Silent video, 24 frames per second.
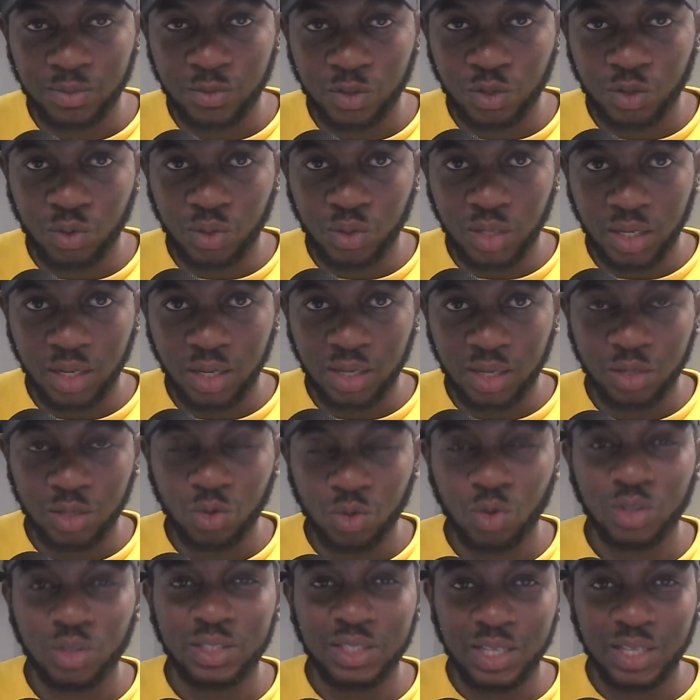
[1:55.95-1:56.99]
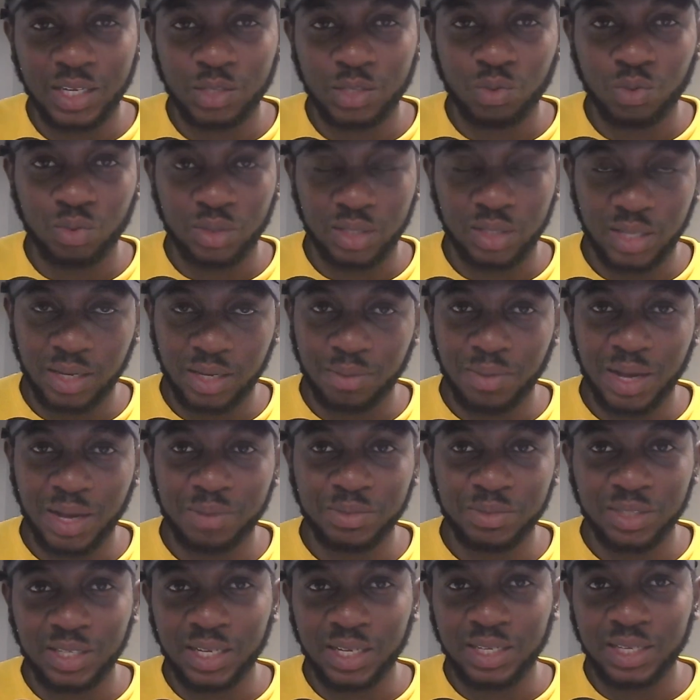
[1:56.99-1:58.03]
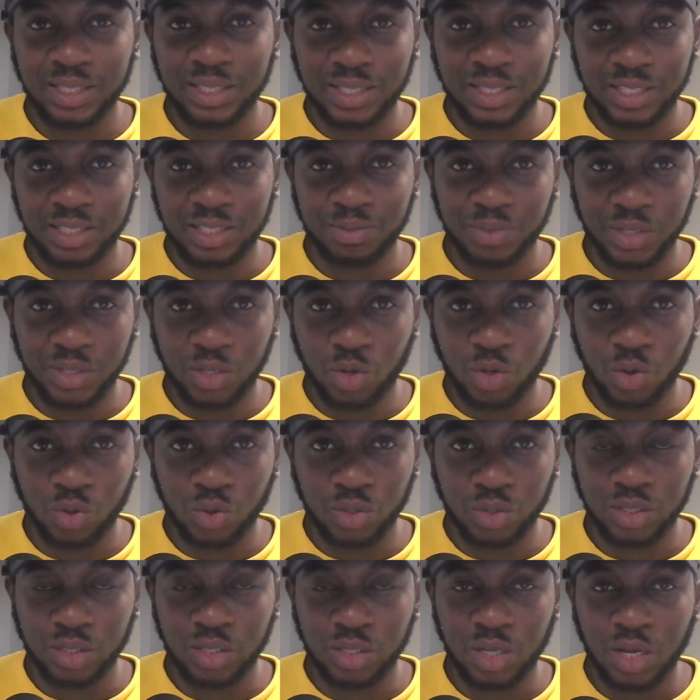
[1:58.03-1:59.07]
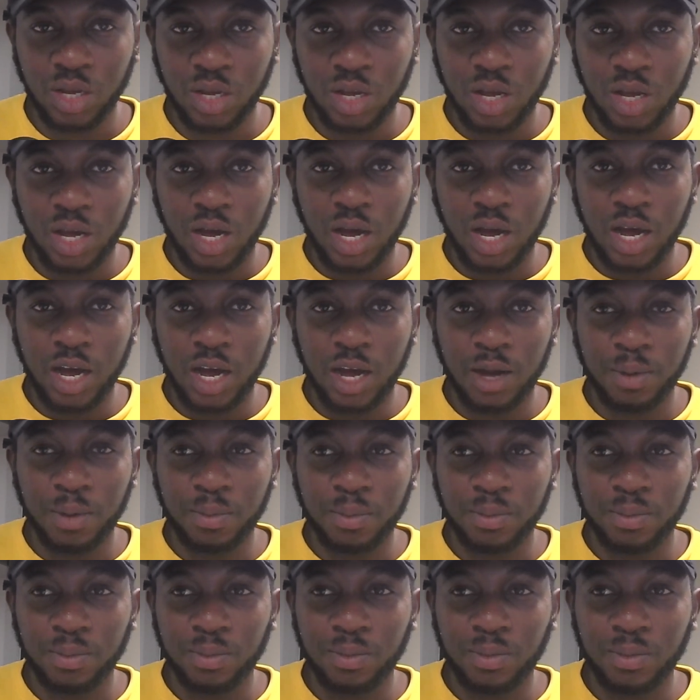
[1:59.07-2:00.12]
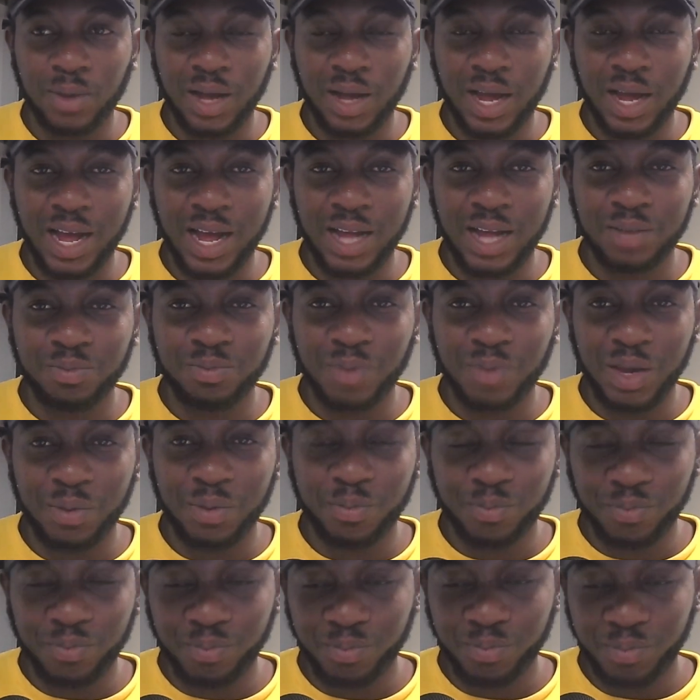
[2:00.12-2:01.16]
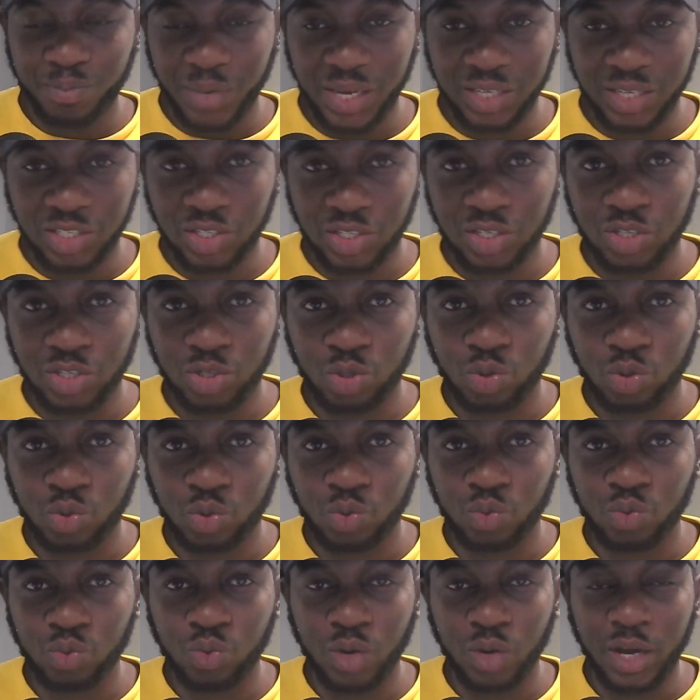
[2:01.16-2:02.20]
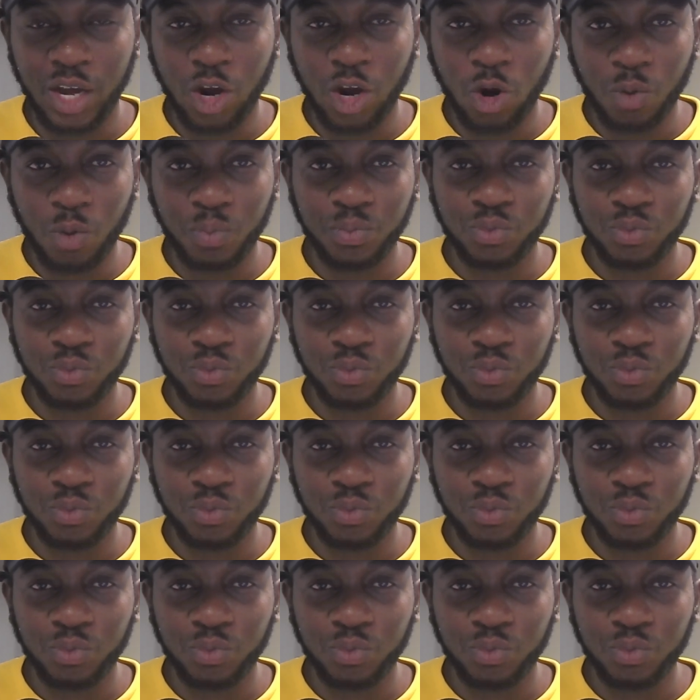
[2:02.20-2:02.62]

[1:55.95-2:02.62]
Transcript: Okay? Connect with them. I'm saying this because my page is to help